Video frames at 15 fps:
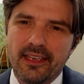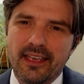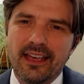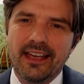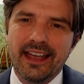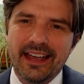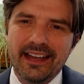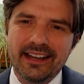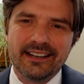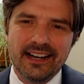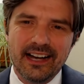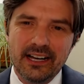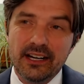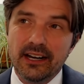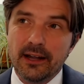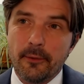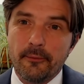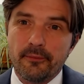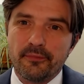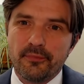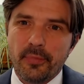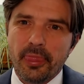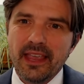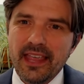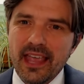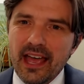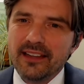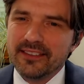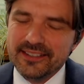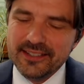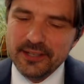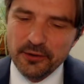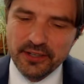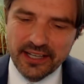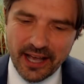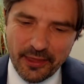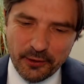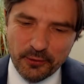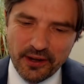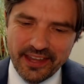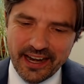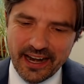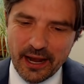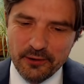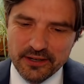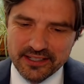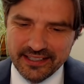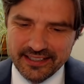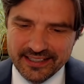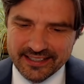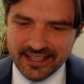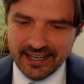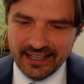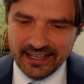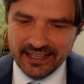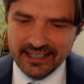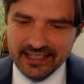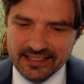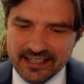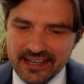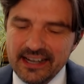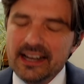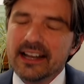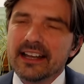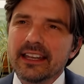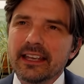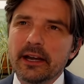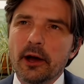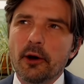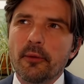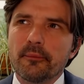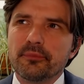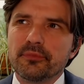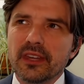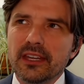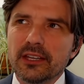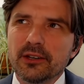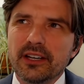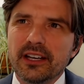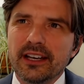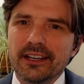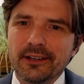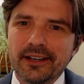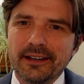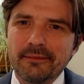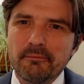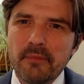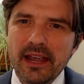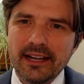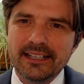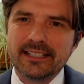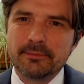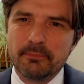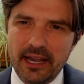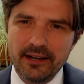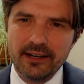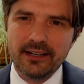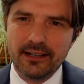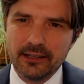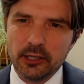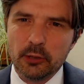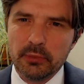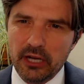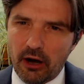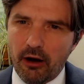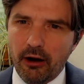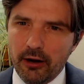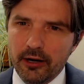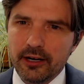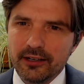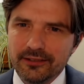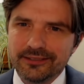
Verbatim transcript: What other and, tips? Uh, yeah. So the other one that I always like to say is, you know, you you can make spending a little bit harder.